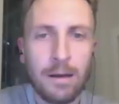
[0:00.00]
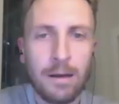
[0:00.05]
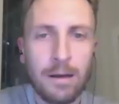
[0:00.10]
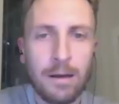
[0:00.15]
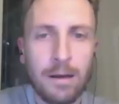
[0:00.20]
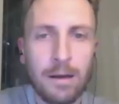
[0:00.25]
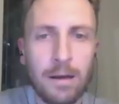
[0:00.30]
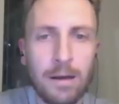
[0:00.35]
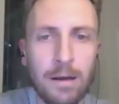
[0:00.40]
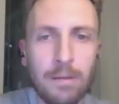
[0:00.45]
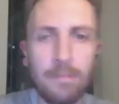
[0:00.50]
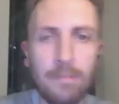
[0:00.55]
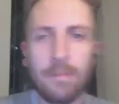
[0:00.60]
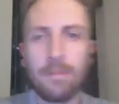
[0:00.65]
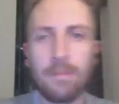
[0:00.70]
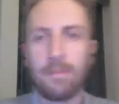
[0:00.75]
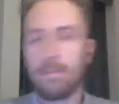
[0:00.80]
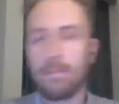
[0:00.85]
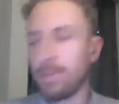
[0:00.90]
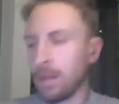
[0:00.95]

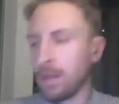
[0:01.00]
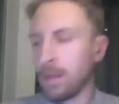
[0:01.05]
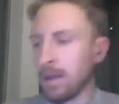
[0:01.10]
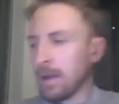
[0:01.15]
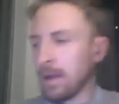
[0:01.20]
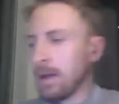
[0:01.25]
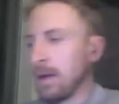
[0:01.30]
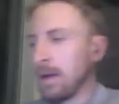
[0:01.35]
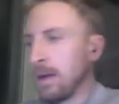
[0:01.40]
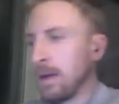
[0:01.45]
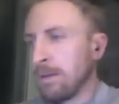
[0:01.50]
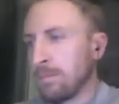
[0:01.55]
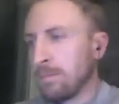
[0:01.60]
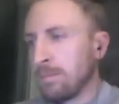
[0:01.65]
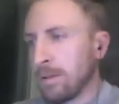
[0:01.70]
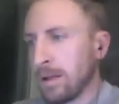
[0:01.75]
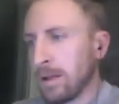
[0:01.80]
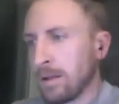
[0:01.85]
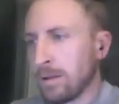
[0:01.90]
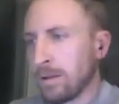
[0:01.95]
I
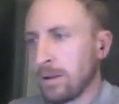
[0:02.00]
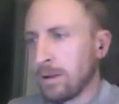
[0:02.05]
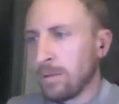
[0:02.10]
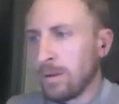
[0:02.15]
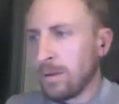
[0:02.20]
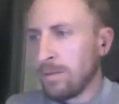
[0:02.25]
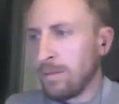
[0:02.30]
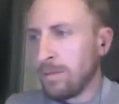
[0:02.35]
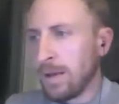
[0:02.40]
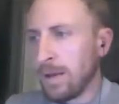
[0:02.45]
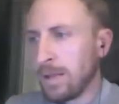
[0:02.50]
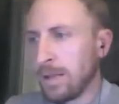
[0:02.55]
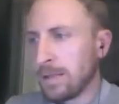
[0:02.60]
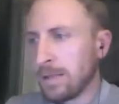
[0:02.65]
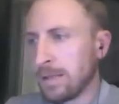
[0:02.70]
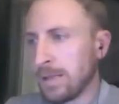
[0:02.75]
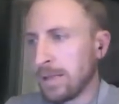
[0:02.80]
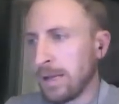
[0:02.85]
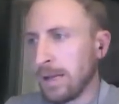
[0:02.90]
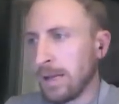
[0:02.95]
played a little bit of Penn
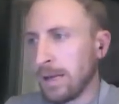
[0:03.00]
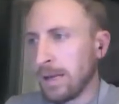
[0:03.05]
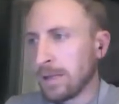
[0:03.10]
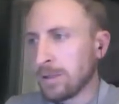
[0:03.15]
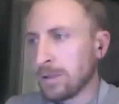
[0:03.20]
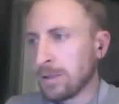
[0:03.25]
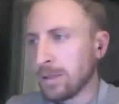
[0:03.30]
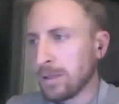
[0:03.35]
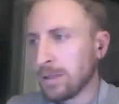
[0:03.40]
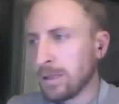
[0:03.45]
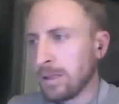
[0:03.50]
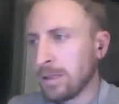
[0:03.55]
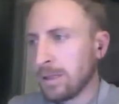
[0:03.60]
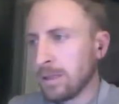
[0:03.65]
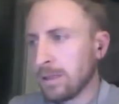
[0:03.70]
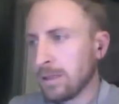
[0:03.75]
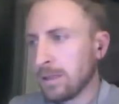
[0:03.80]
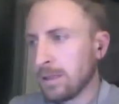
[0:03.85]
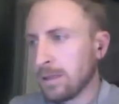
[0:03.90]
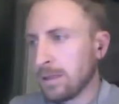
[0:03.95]
State actually.
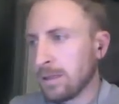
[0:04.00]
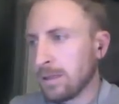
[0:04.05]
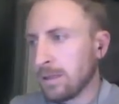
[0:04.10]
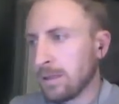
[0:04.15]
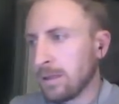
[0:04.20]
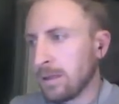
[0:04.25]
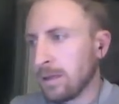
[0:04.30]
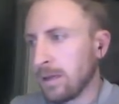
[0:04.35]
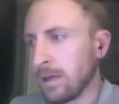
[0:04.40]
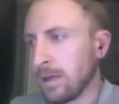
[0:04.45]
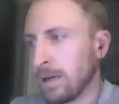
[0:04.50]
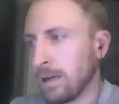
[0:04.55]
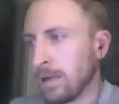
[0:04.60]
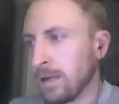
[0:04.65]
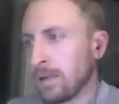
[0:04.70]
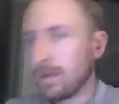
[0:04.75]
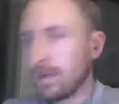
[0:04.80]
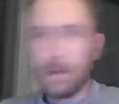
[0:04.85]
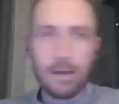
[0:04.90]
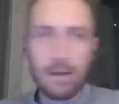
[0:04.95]

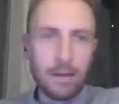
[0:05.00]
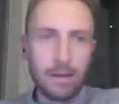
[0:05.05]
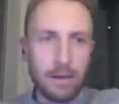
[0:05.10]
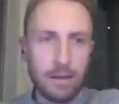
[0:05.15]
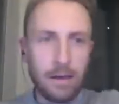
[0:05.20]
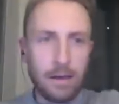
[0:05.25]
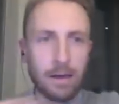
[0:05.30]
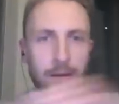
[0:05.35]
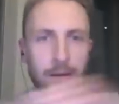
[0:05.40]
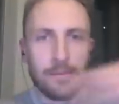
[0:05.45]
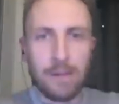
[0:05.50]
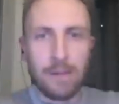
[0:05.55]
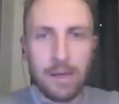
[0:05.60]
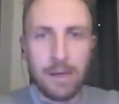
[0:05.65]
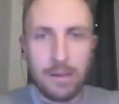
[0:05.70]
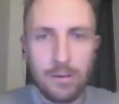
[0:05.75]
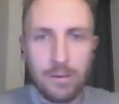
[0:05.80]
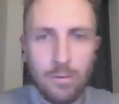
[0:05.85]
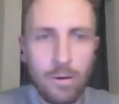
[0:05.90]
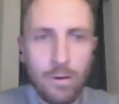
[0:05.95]
And
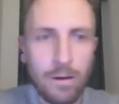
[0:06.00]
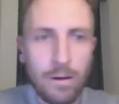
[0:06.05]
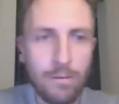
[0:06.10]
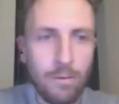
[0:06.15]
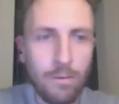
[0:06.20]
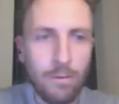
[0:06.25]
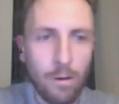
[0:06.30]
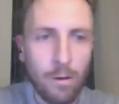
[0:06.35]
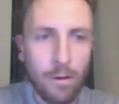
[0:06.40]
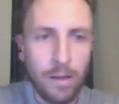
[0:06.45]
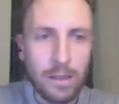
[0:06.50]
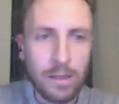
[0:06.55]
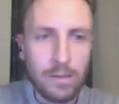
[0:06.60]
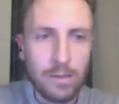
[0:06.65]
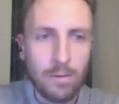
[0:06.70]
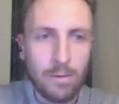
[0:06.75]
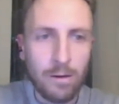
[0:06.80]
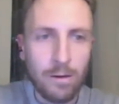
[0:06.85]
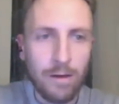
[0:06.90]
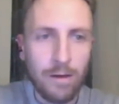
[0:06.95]
at 24, that's
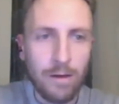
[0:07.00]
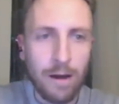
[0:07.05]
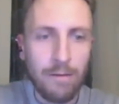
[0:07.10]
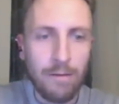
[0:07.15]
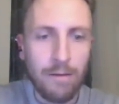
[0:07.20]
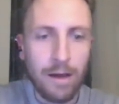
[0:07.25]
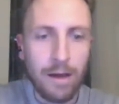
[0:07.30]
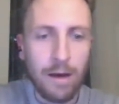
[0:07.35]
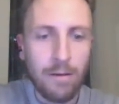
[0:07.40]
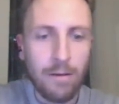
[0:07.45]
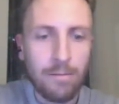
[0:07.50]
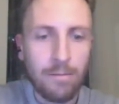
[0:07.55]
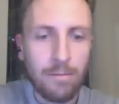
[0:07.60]
25 now.